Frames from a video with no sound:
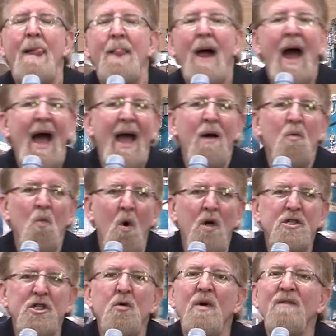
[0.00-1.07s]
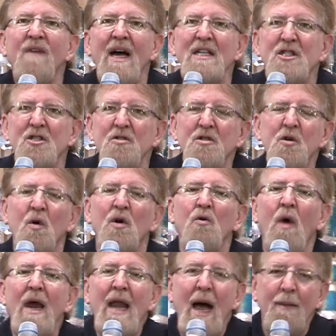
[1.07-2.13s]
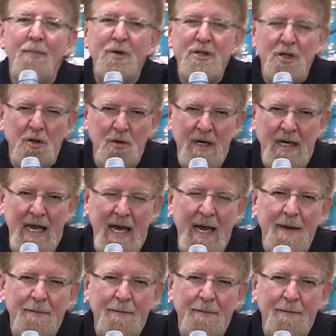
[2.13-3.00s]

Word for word: I want to invite you to a great opportunity.